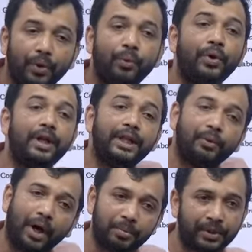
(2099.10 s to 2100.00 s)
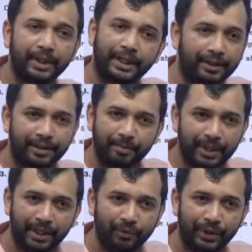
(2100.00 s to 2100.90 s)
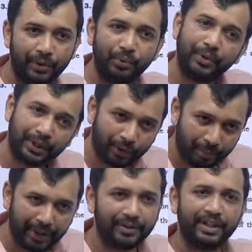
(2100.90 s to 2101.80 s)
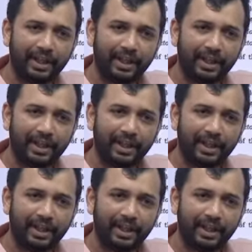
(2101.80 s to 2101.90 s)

only the option that is remaining with you, with your basic